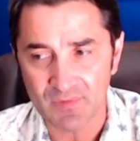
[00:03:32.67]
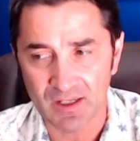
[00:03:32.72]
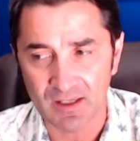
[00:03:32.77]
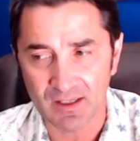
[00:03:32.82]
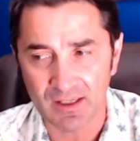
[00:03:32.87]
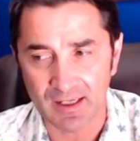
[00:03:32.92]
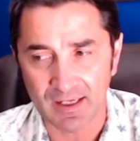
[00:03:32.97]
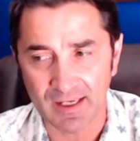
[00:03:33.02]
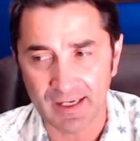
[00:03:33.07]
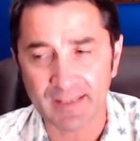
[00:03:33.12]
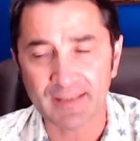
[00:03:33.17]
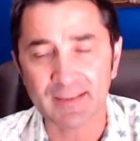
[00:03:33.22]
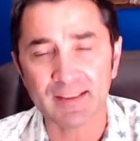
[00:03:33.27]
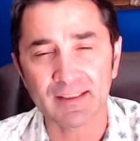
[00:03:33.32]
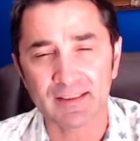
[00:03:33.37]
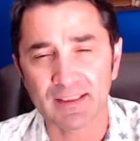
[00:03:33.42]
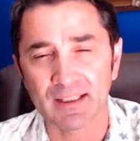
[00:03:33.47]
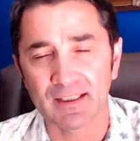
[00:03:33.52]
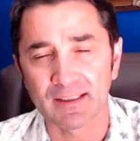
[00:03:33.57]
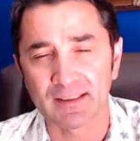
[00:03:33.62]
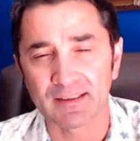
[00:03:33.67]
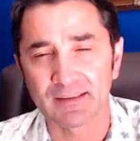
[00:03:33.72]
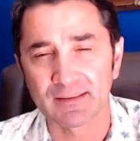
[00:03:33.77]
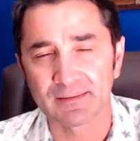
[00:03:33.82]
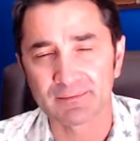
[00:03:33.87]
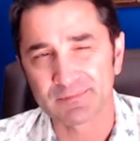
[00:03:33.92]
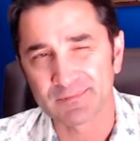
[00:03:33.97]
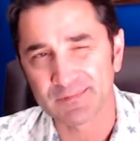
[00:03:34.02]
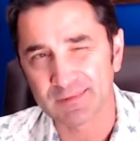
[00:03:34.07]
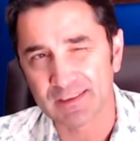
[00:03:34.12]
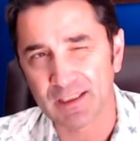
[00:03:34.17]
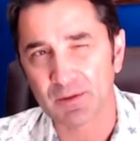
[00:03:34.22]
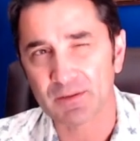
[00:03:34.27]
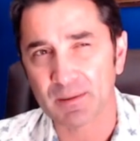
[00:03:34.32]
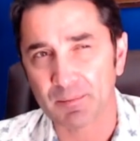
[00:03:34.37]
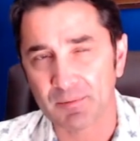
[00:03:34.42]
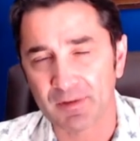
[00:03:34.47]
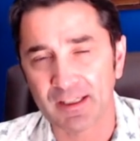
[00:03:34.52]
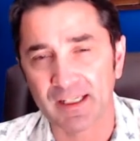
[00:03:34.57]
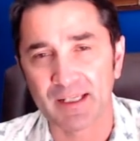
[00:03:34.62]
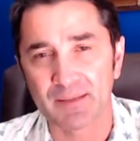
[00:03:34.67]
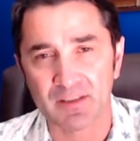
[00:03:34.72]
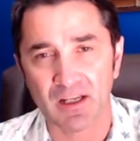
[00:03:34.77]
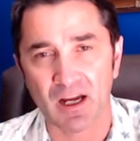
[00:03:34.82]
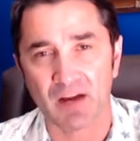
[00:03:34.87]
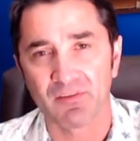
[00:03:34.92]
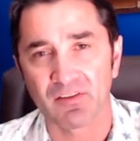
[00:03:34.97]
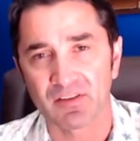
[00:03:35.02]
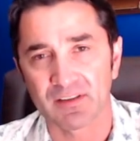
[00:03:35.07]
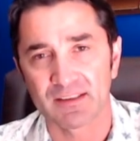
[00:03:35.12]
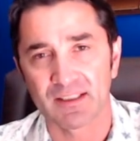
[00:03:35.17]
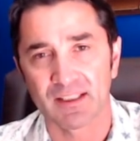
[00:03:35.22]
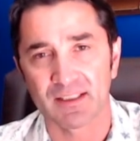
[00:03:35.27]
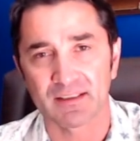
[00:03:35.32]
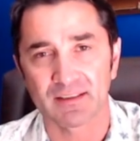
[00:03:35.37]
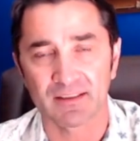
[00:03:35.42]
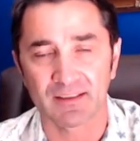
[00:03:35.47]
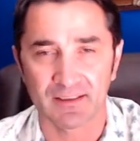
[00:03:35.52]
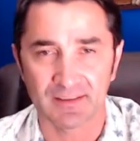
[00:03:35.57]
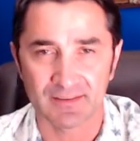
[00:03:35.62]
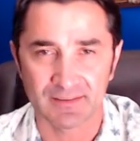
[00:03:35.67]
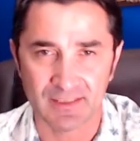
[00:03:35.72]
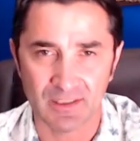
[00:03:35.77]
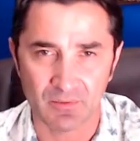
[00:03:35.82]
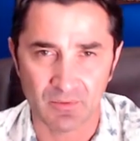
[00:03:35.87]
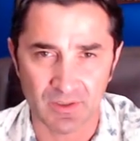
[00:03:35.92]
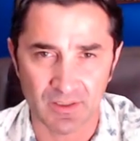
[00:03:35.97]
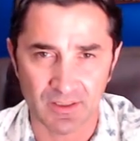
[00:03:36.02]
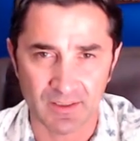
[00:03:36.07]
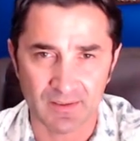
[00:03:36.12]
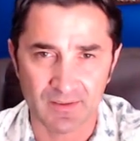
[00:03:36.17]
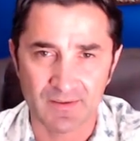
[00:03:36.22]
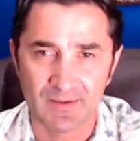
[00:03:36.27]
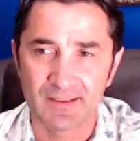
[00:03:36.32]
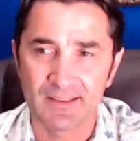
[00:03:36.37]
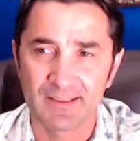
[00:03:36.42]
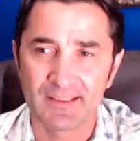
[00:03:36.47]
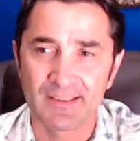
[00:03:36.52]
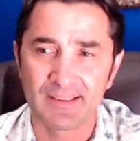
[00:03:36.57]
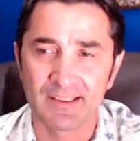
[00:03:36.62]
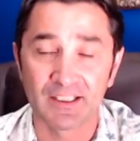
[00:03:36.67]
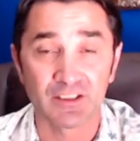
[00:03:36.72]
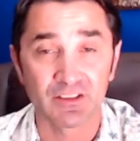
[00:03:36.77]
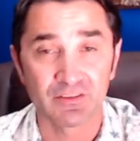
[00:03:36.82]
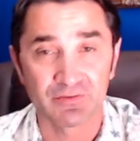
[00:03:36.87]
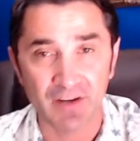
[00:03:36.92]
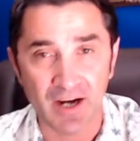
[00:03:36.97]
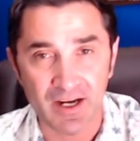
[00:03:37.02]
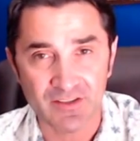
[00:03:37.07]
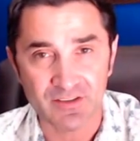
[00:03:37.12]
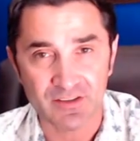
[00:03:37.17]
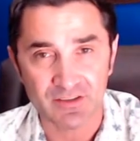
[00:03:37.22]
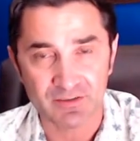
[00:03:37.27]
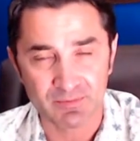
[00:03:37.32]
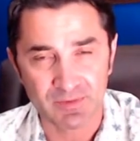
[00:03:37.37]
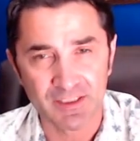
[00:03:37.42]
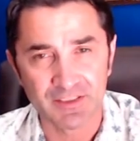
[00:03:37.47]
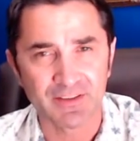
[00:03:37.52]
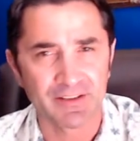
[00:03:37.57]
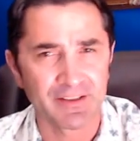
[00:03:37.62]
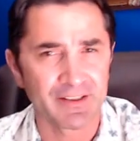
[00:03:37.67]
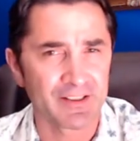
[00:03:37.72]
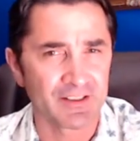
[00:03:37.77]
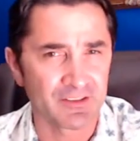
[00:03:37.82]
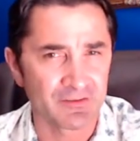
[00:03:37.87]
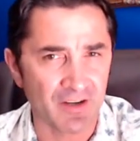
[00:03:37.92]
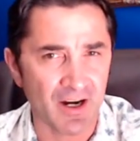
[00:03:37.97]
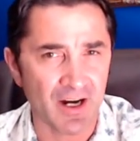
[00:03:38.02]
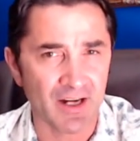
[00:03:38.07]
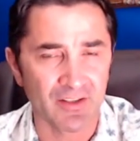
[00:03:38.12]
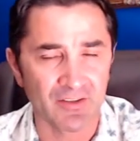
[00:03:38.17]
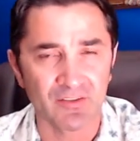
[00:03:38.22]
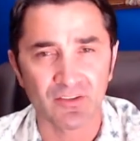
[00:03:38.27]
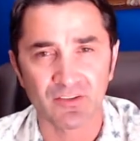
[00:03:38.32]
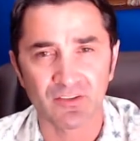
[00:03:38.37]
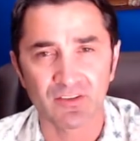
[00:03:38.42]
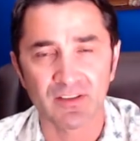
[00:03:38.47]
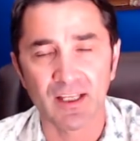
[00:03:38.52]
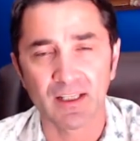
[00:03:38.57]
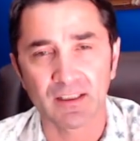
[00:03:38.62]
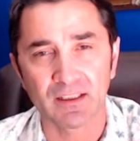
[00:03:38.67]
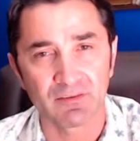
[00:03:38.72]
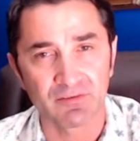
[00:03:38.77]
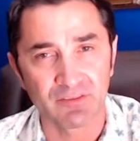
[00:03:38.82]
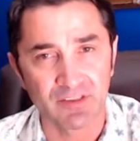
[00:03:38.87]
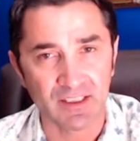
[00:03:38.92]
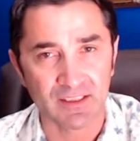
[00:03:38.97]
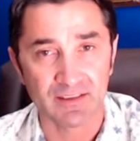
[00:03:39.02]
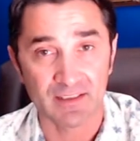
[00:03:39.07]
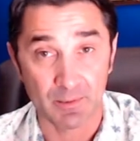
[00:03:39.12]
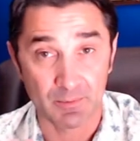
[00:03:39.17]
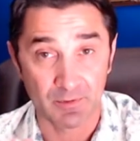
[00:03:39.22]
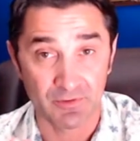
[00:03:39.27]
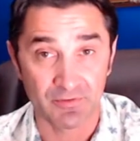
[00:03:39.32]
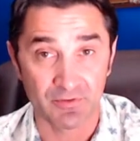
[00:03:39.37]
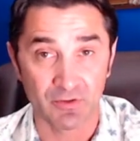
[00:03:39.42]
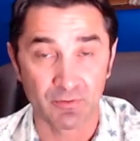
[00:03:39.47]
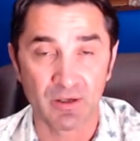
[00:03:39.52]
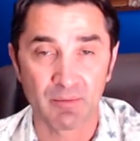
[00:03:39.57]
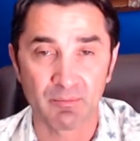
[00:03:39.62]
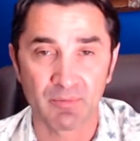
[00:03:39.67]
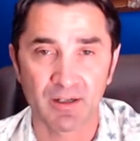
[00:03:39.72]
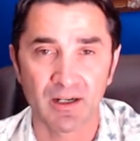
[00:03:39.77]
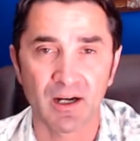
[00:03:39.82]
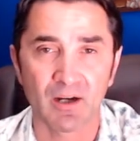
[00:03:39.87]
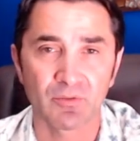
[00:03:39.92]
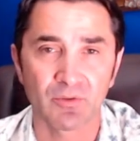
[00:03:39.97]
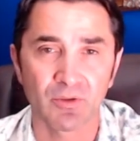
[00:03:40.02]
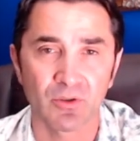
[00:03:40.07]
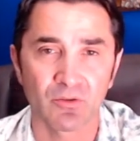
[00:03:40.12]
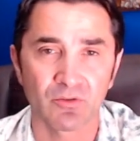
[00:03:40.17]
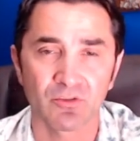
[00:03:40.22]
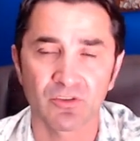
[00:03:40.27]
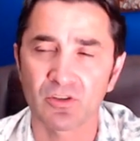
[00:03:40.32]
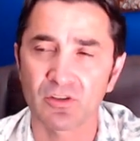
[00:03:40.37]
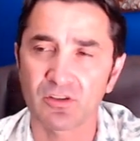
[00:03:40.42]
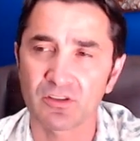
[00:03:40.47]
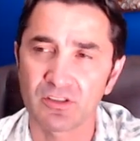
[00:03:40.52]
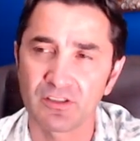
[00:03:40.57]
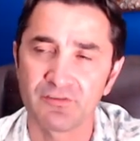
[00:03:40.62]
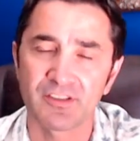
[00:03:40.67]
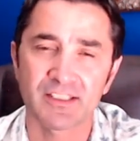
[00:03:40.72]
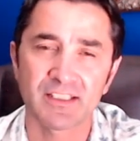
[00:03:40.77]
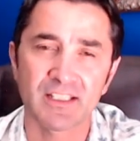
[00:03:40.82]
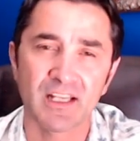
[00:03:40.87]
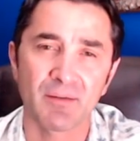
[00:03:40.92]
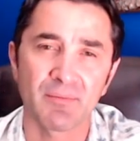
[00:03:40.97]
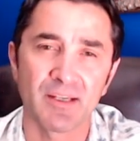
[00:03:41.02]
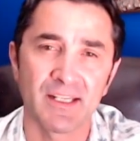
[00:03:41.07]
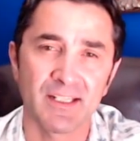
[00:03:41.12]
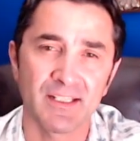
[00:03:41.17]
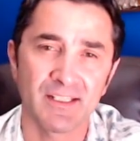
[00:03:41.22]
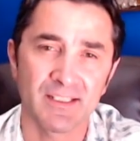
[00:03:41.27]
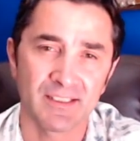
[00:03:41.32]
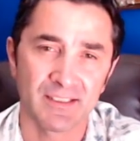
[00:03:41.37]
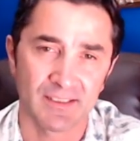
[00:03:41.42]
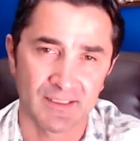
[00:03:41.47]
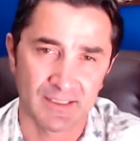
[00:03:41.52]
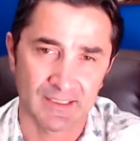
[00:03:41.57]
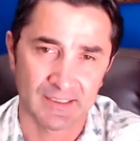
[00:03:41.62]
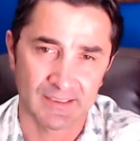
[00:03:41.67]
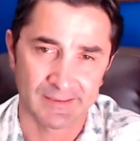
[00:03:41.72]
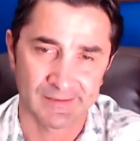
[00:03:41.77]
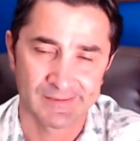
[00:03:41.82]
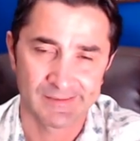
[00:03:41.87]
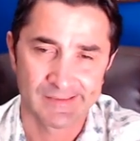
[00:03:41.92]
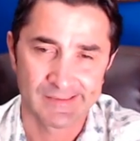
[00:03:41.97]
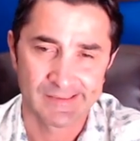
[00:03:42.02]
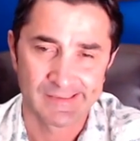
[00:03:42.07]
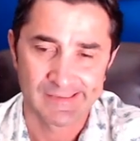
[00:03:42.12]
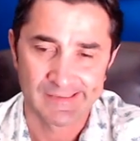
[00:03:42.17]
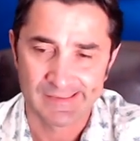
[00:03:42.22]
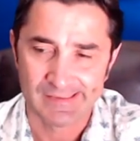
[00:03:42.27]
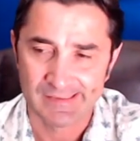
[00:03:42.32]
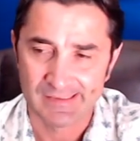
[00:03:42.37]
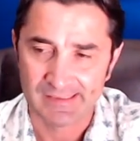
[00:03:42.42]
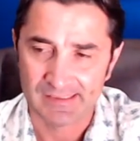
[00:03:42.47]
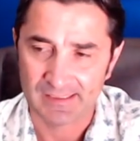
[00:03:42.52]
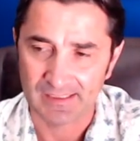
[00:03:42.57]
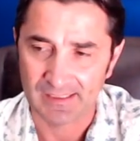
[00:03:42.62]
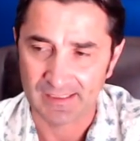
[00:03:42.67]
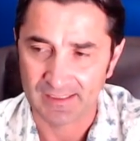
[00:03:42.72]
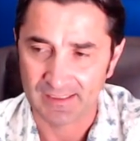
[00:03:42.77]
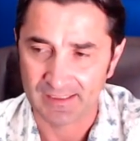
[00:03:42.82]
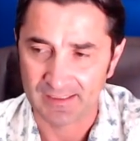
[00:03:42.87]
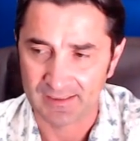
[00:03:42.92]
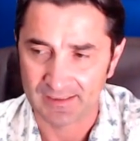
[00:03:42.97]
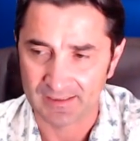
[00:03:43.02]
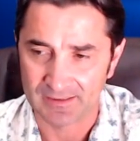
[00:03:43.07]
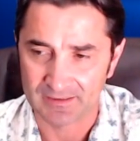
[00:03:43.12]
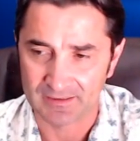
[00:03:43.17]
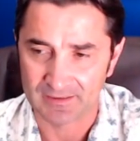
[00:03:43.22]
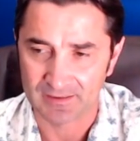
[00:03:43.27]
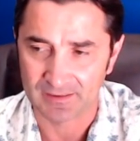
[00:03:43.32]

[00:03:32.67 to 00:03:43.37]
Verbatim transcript: I think the there were some claims, obviously, that uh, there were advisors, military advisors, like in Vietnam, if you remember how those, no, in Vietnam and in, uh, in uh,